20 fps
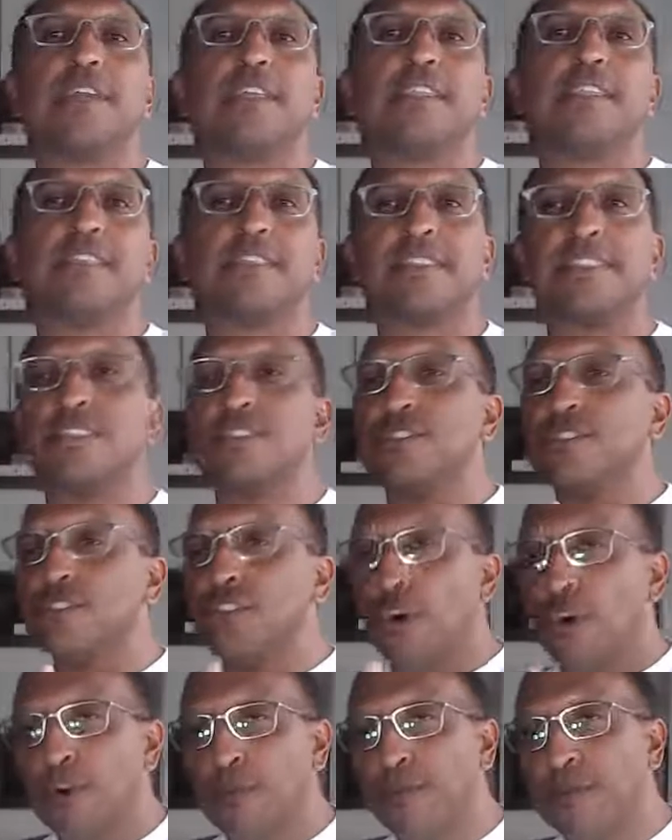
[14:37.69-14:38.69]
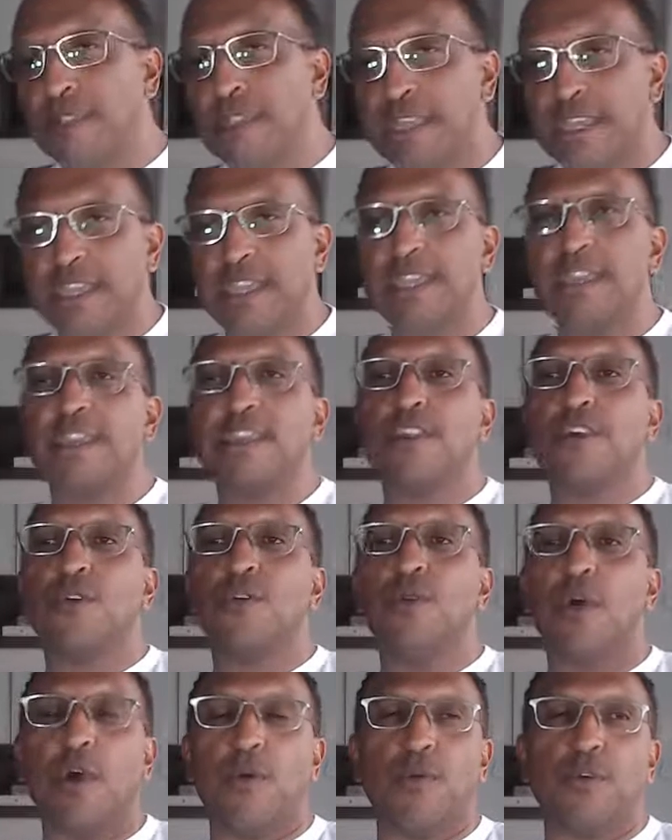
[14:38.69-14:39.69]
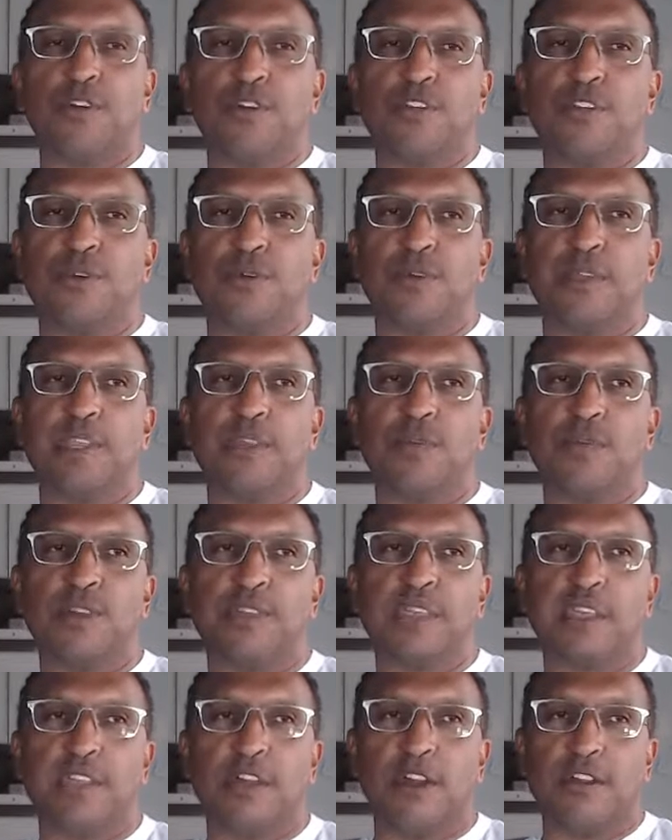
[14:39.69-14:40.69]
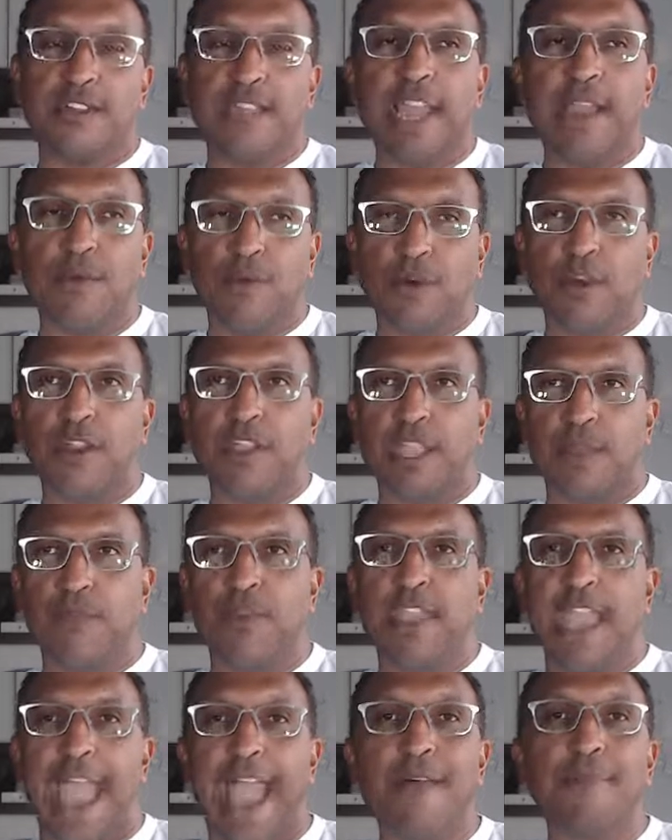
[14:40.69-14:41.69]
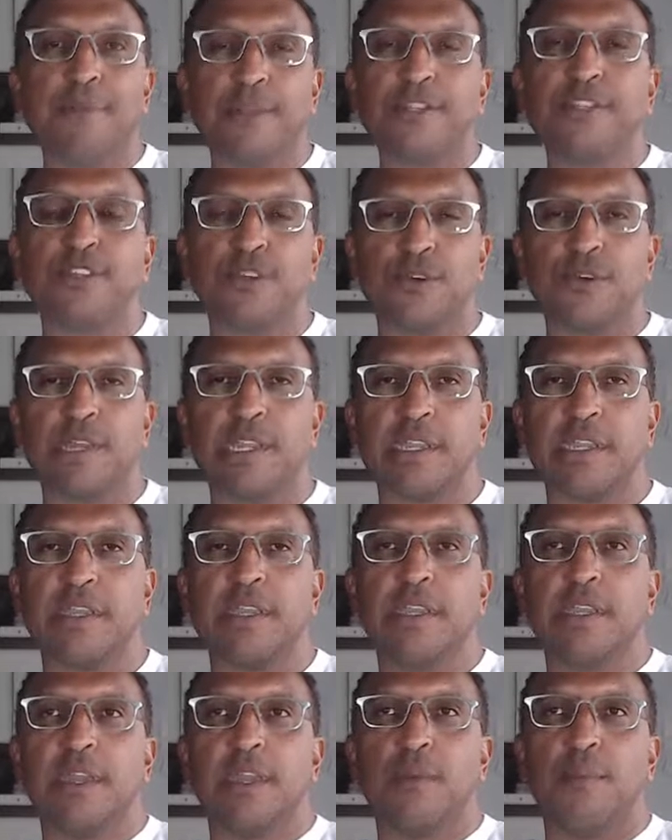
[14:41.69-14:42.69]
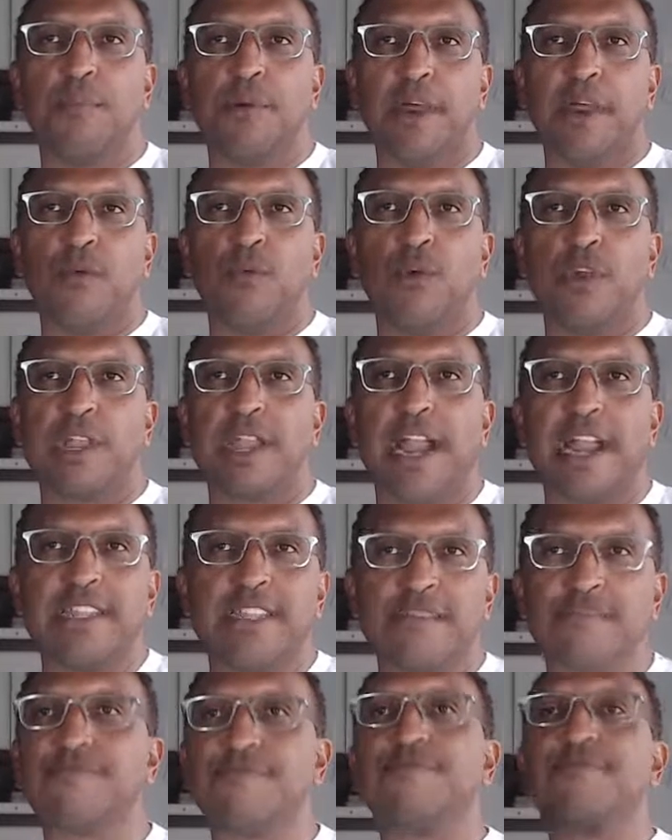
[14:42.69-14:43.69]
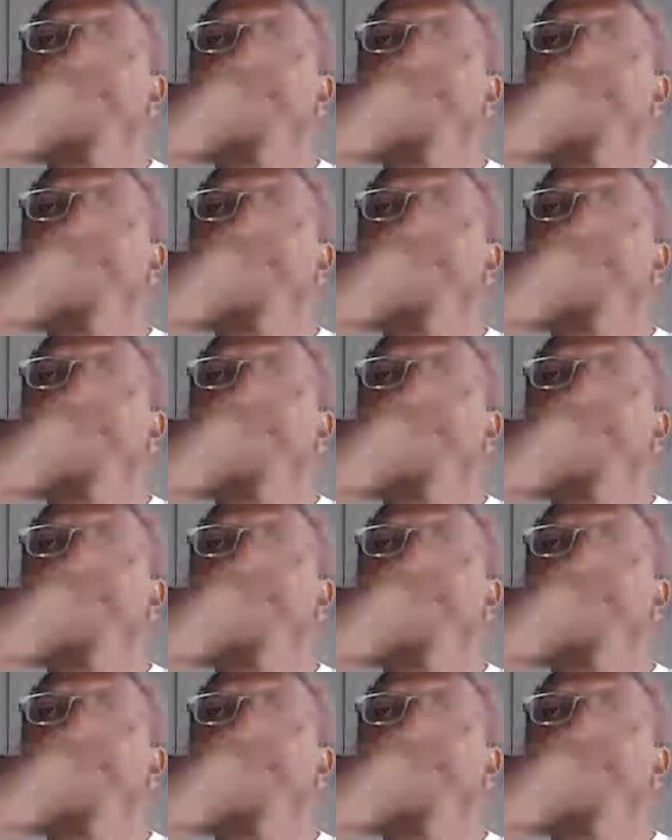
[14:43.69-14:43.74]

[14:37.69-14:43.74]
This is normally what we're doing within our network, and we have been doing, but we're kind of